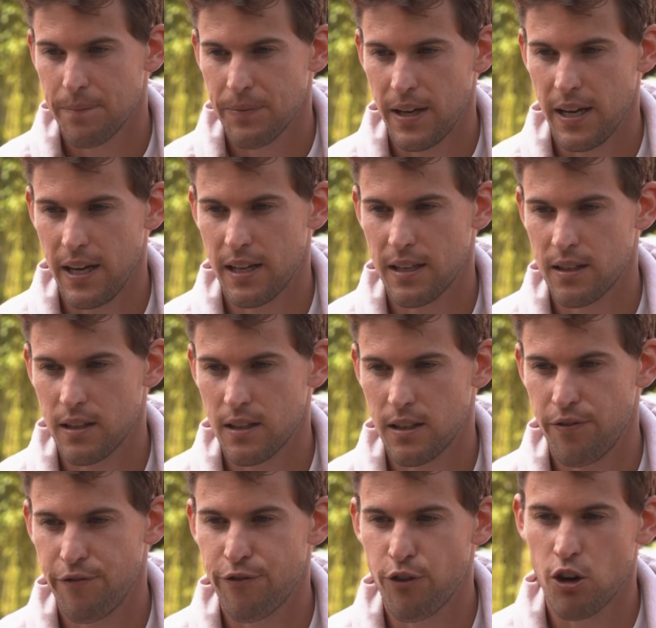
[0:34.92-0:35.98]
And
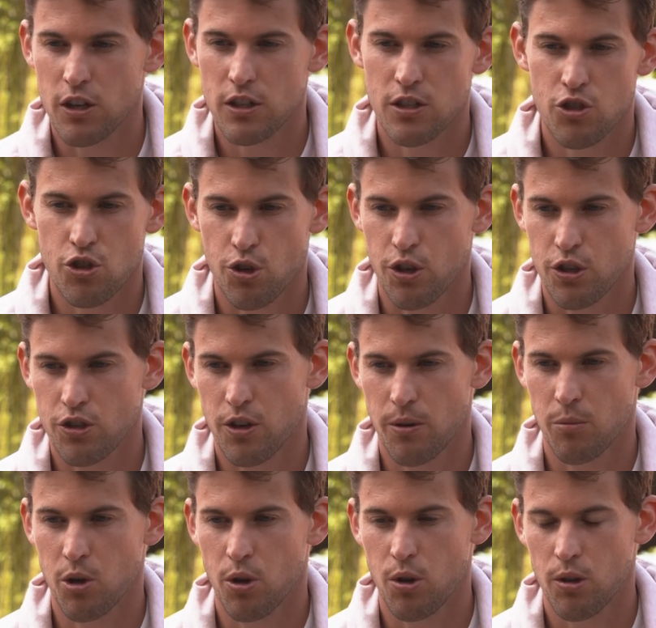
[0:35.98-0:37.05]
the first
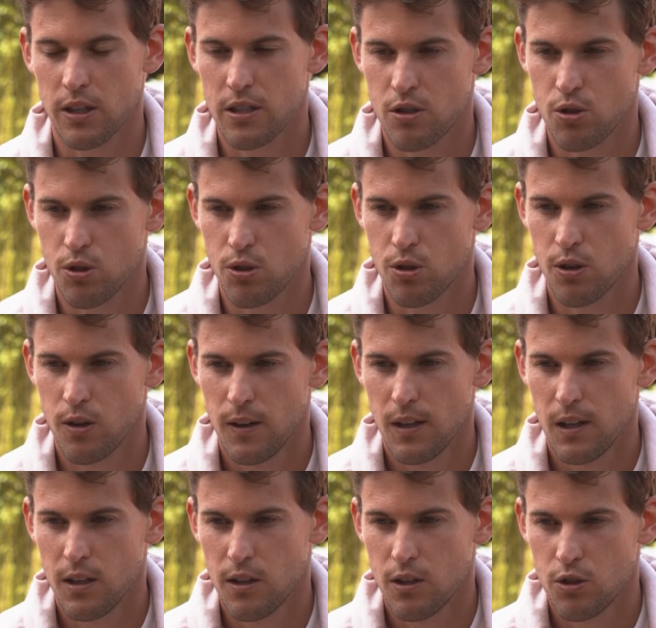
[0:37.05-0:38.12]
short-term goal is
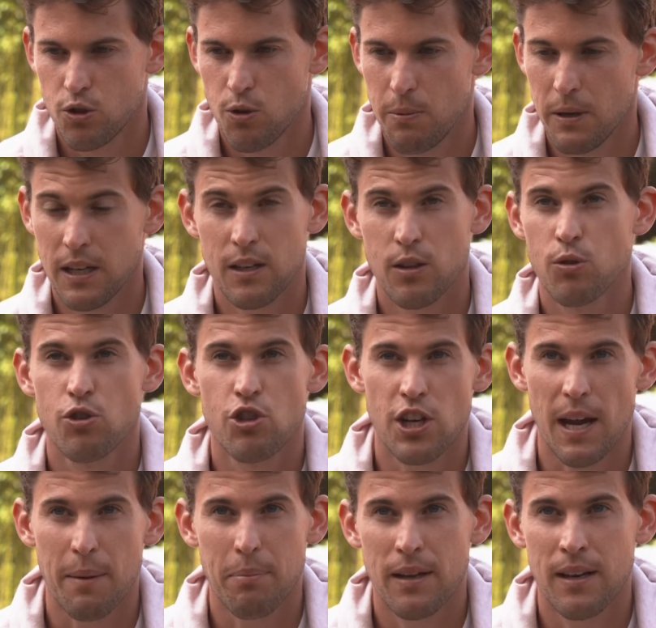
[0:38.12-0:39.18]
to be in a good
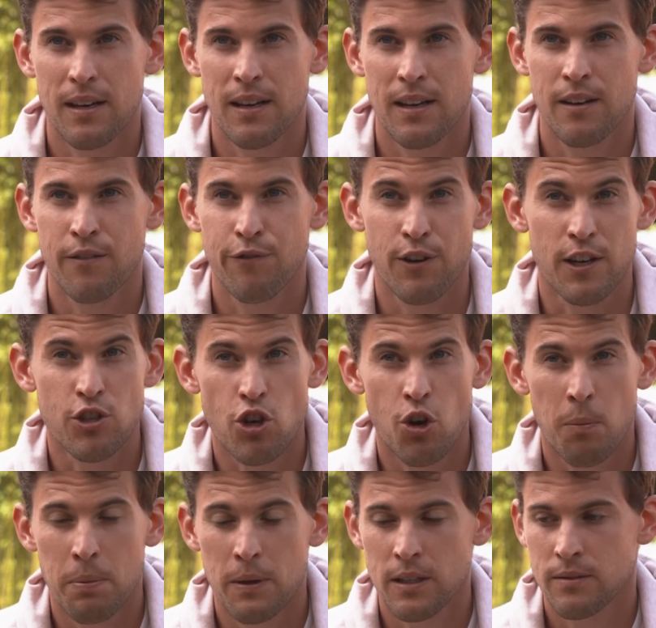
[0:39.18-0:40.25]
shape in French
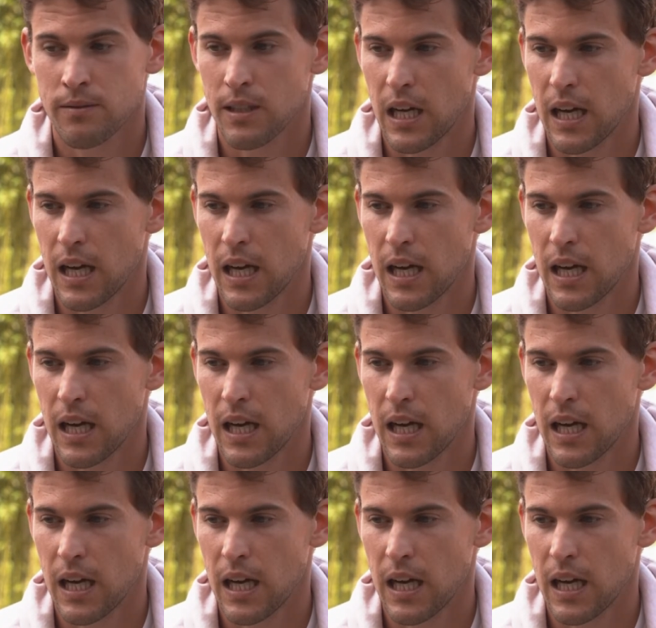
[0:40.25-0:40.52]
Open.